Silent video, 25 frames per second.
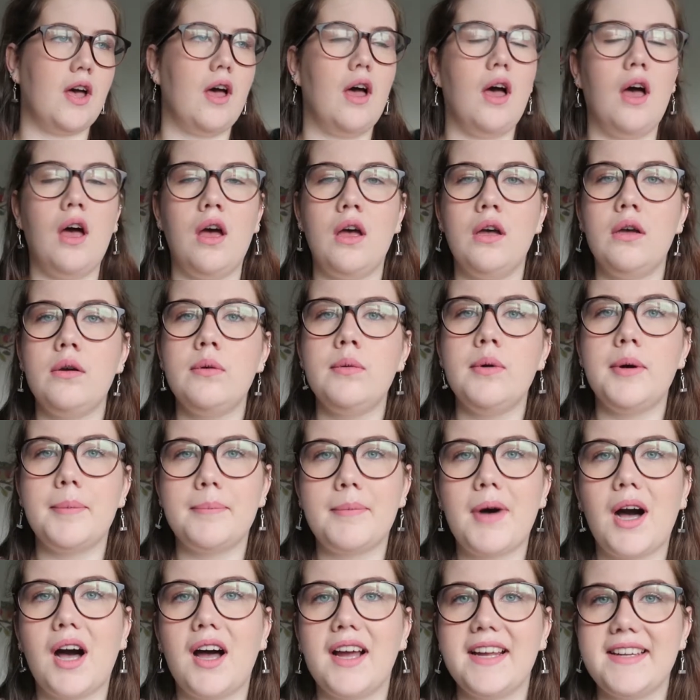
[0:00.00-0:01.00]
Oh
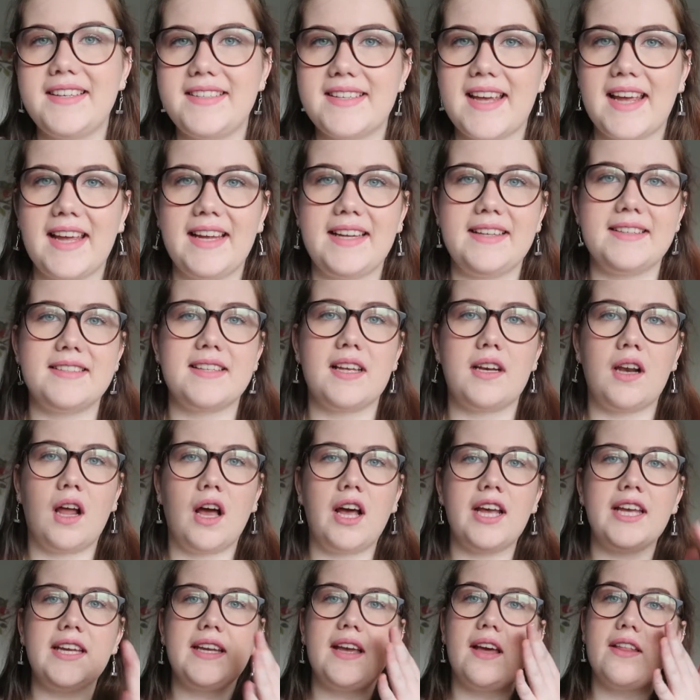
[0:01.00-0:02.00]
my days,
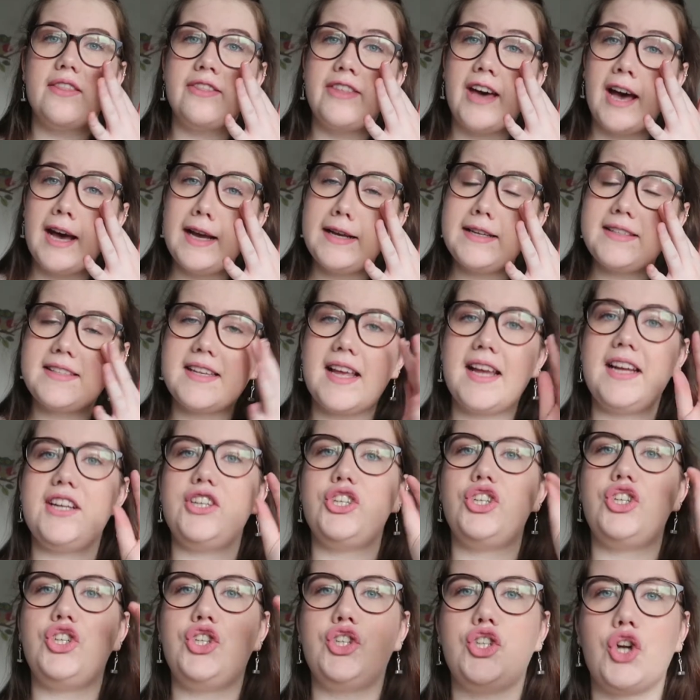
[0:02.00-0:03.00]
like that is a
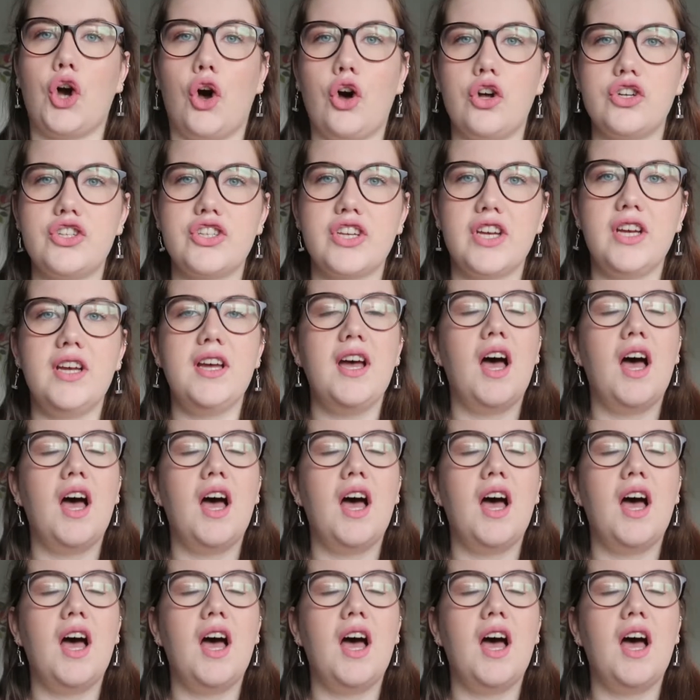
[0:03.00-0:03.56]
shot.